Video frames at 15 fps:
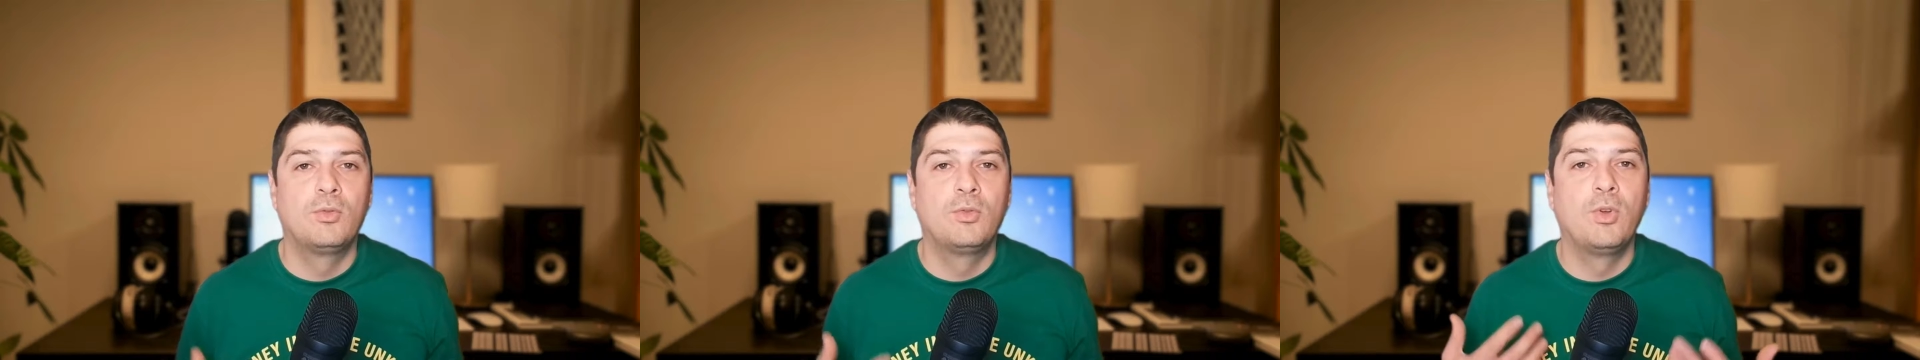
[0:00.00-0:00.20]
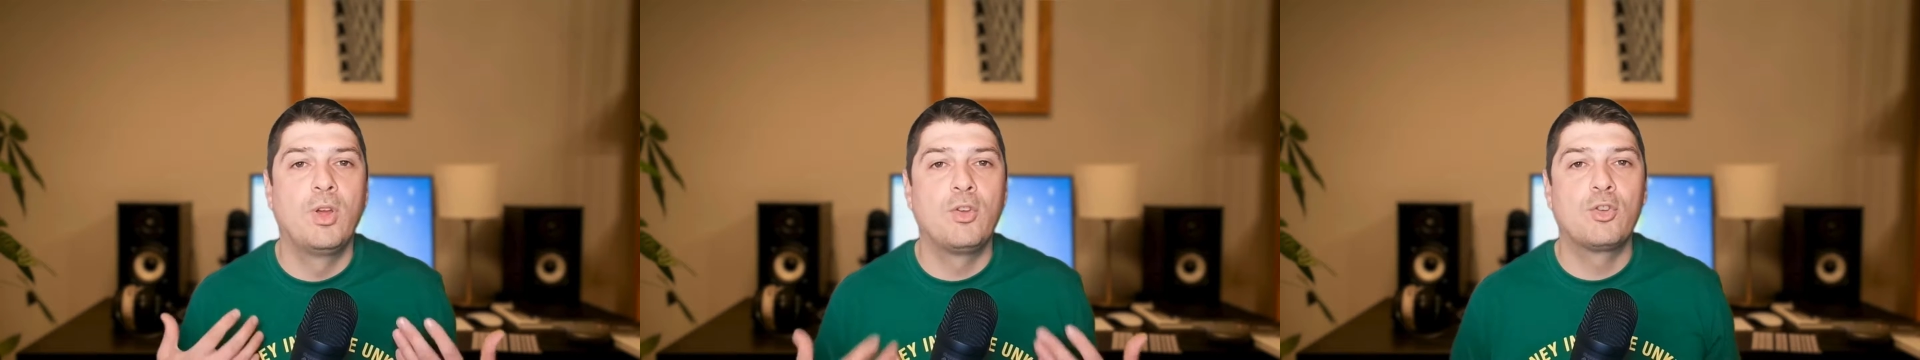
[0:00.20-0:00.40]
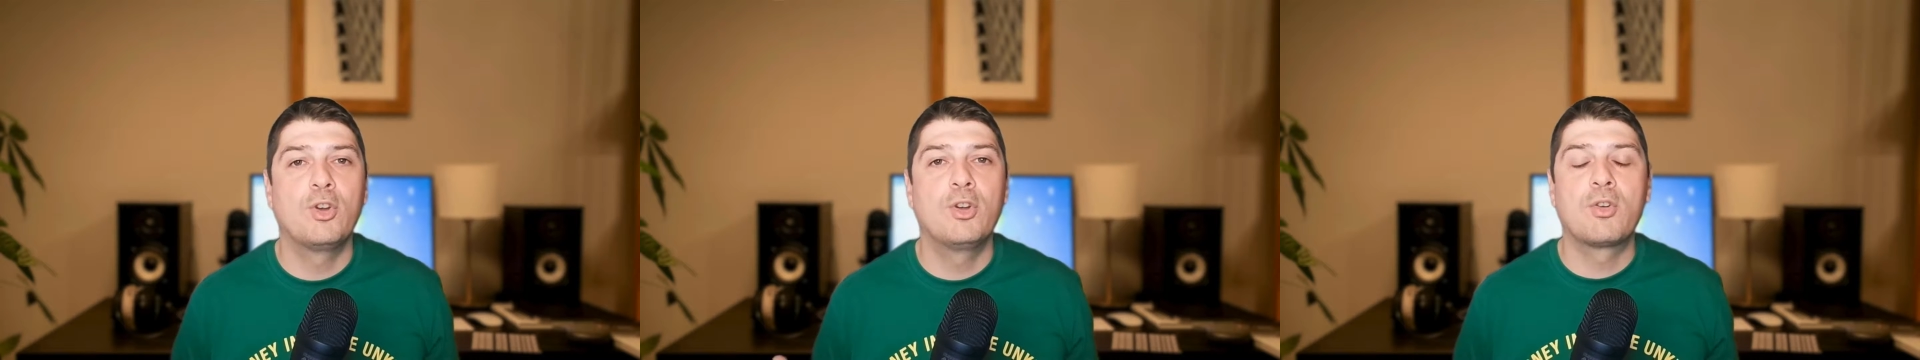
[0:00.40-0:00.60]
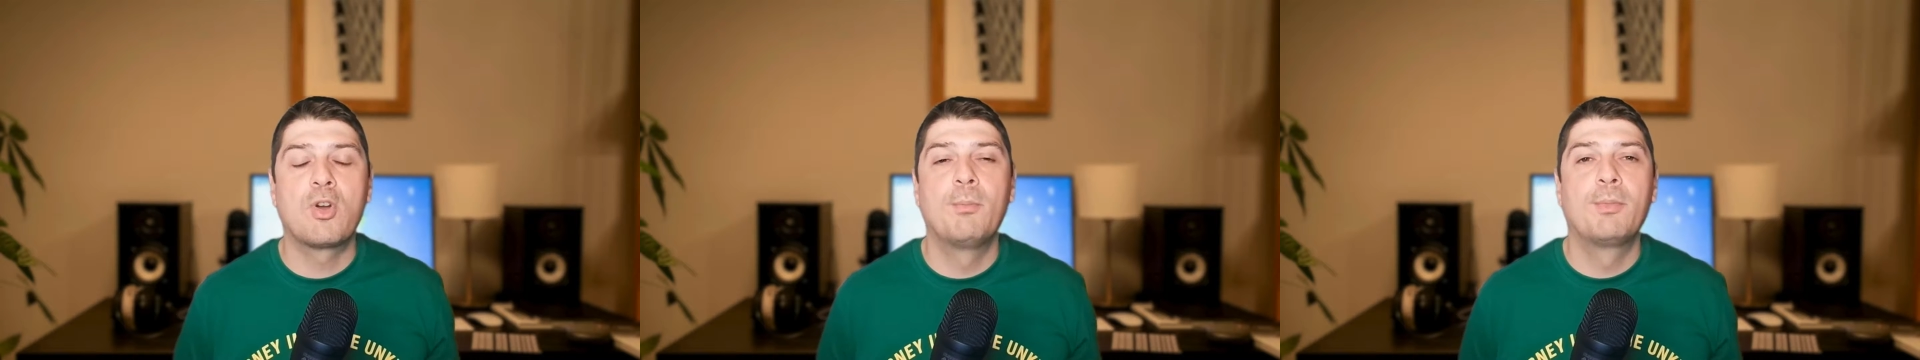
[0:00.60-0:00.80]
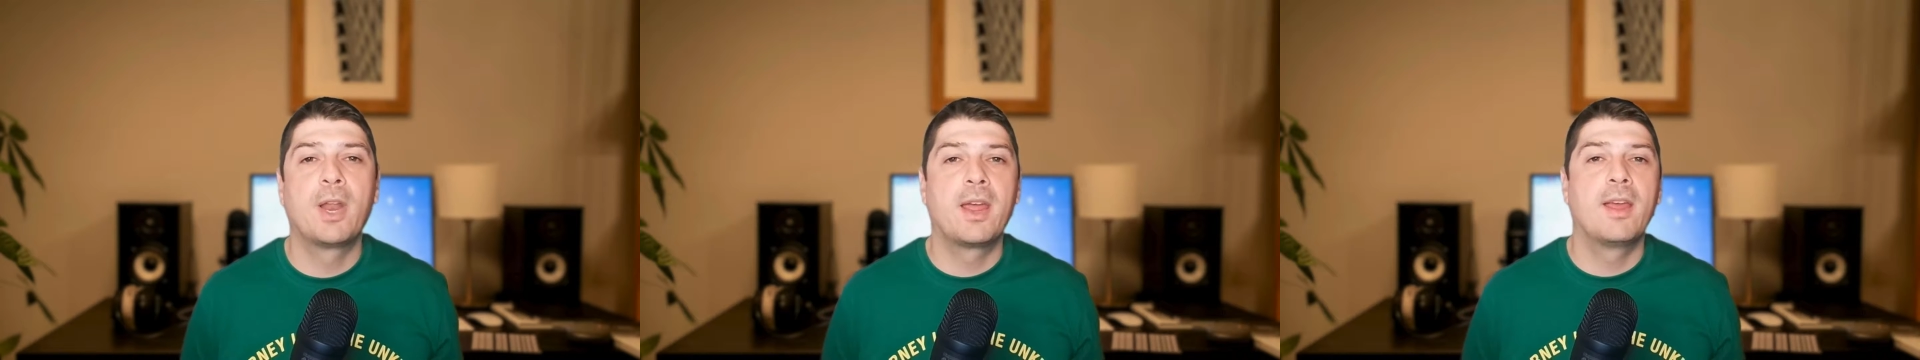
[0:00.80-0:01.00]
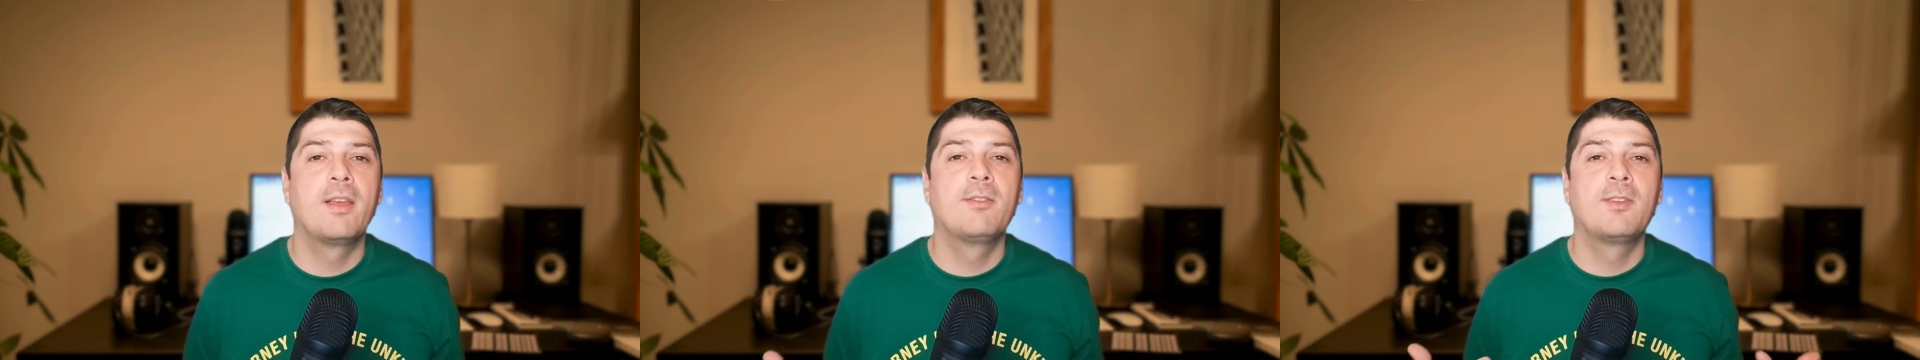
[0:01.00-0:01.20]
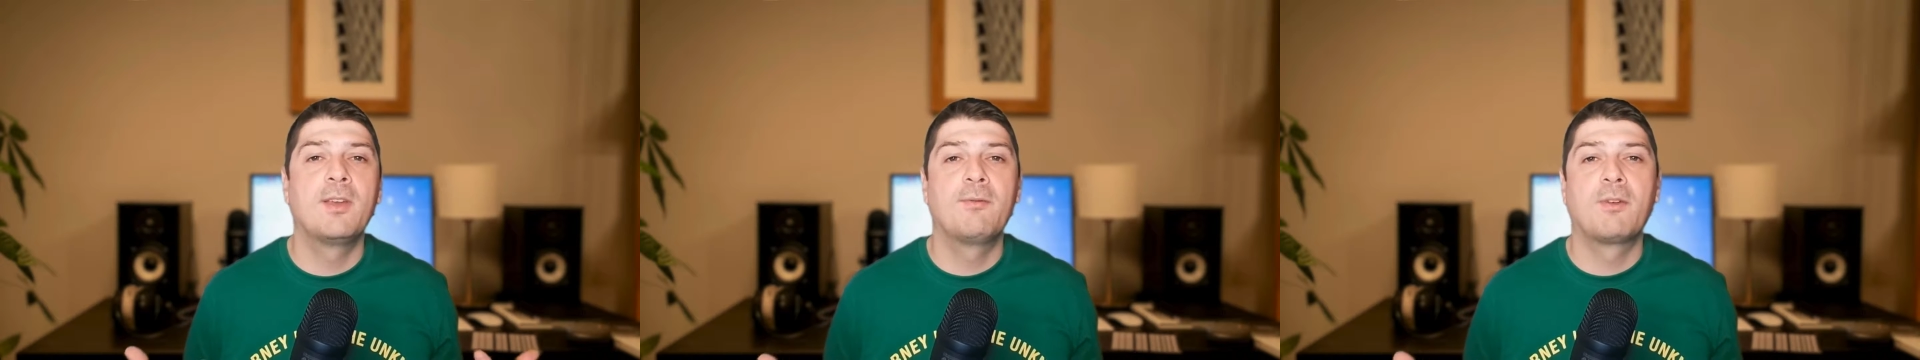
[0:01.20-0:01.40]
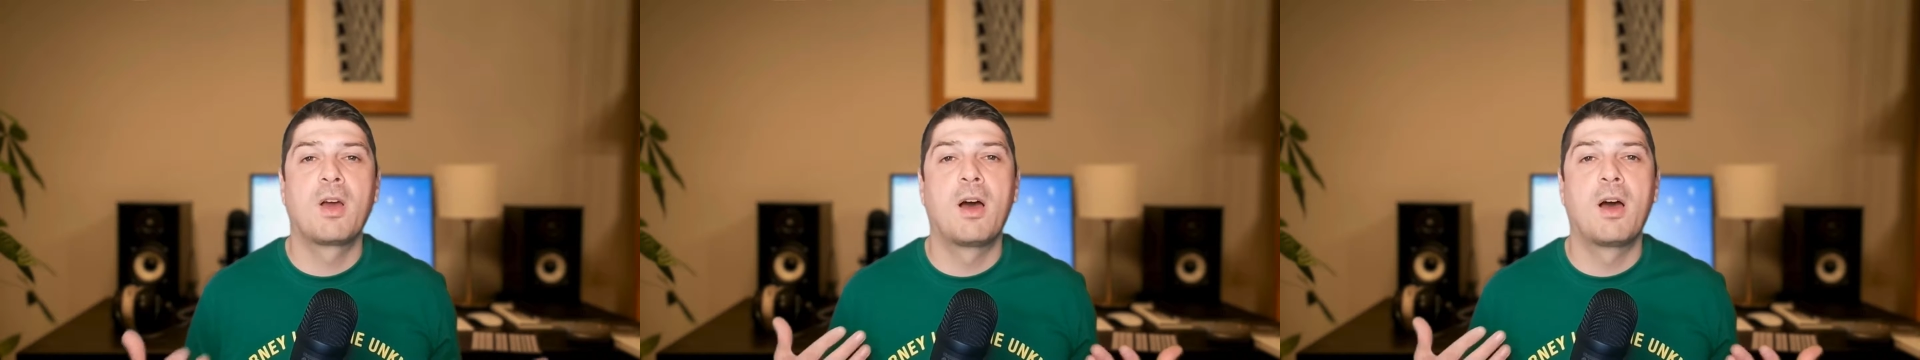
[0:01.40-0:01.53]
To ensure comprehensive